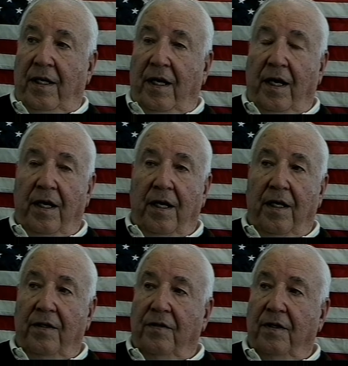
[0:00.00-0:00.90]
Annie
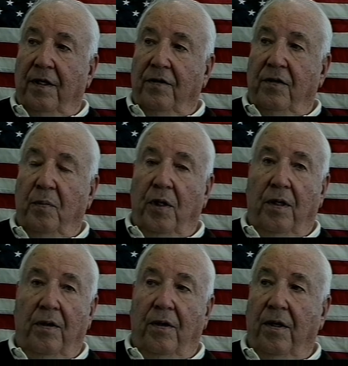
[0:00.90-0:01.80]
is, is the
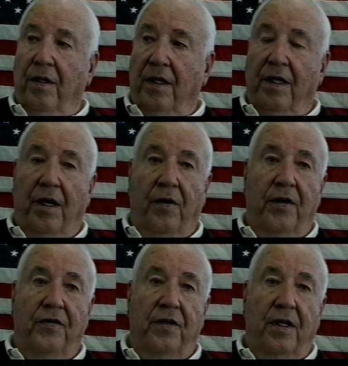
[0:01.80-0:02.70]
middle girl and
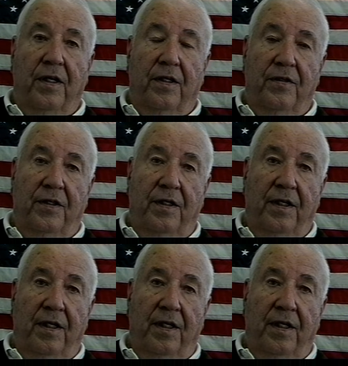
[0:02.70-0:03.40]
Carrie's the youngest.